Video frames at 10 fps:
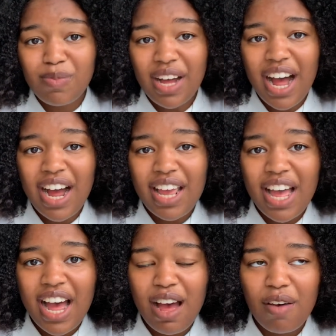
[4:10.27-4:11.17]
but I
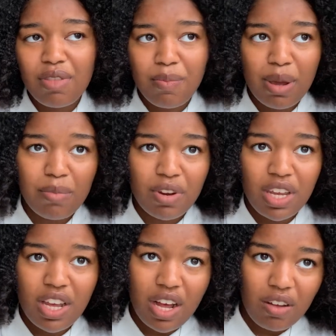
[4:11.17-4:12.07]
have the
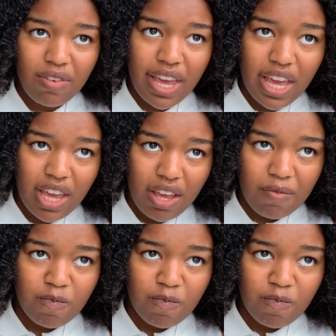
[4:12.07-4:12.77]
memory of a